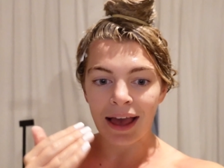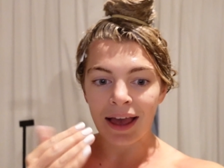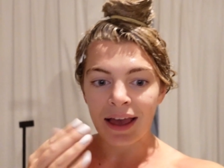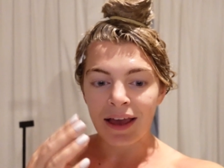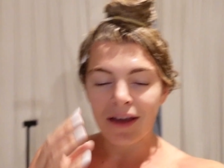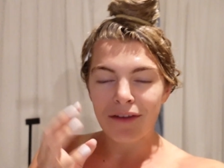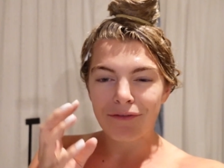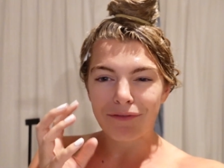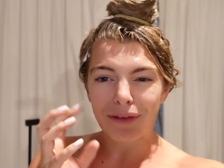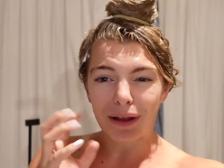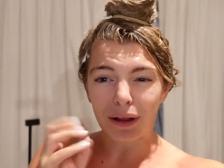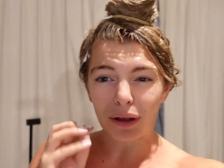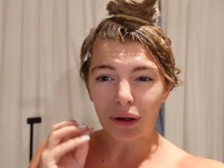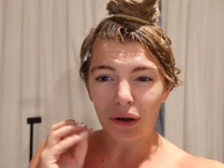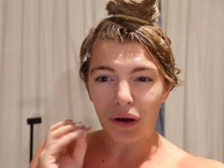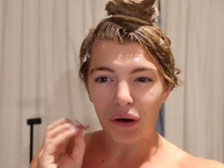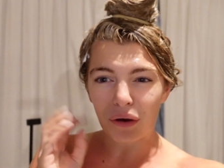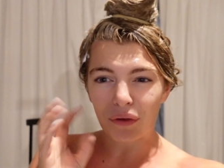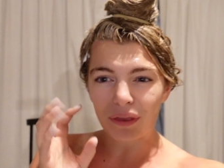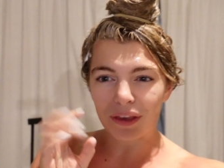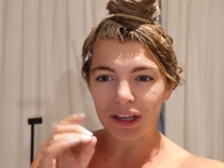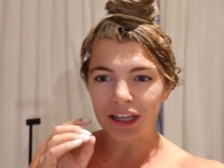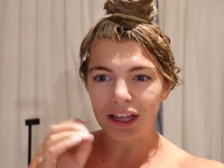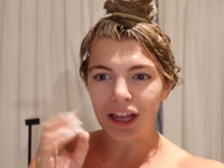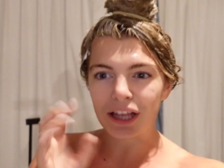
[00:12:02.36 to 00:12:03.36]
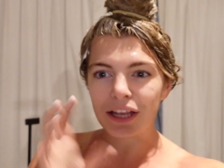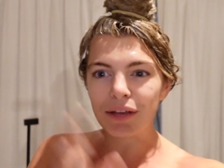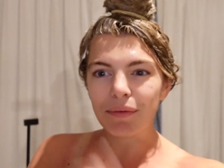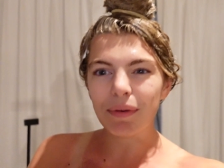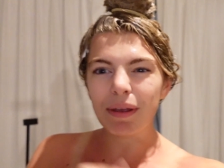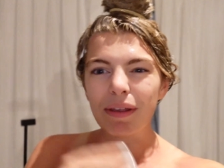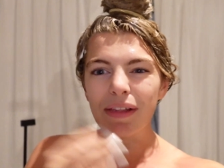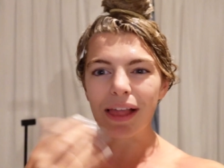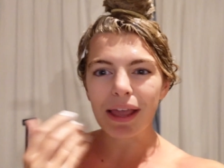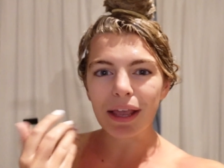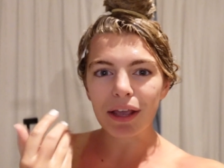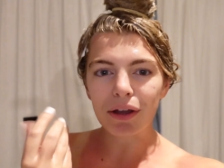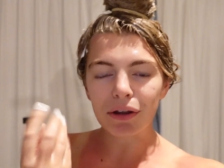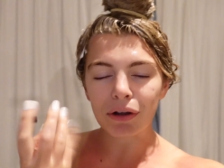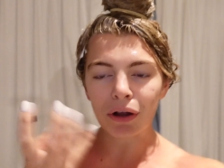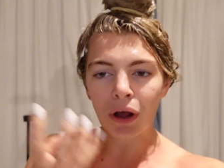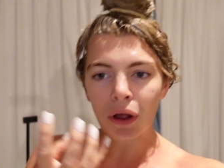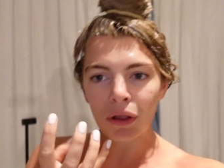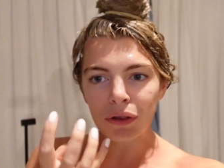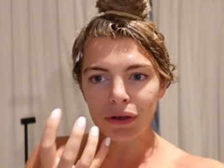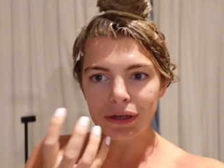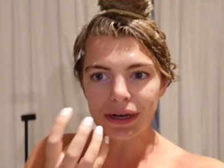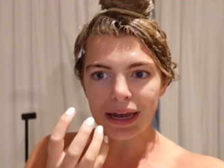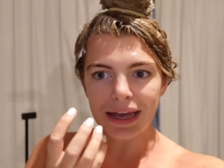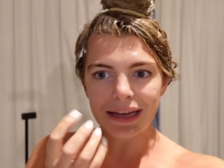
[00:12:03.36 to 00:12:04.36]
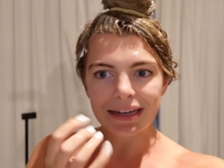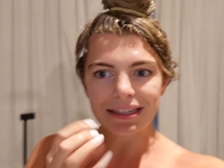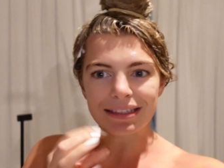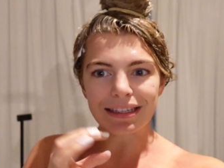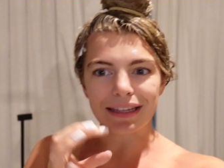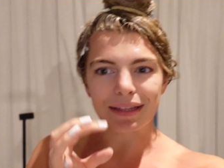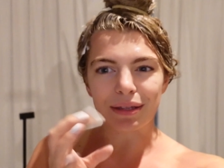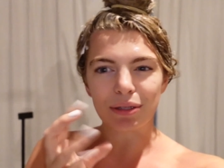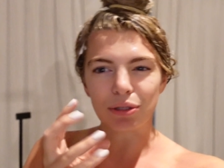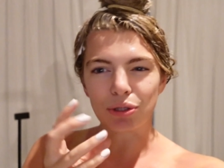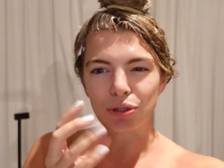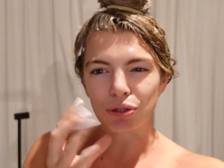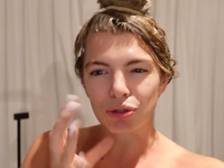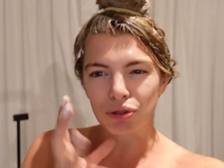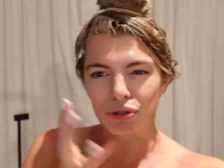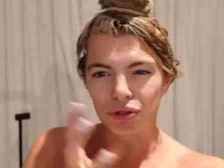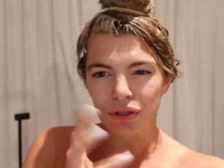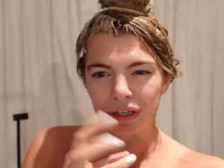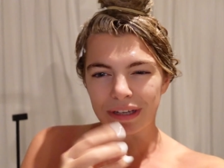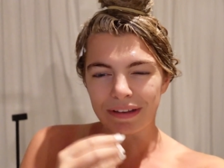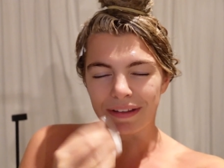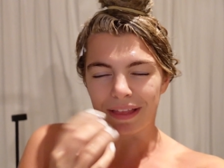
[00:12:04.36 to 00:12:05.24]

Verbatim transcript: felt, you like on holiday and it's like,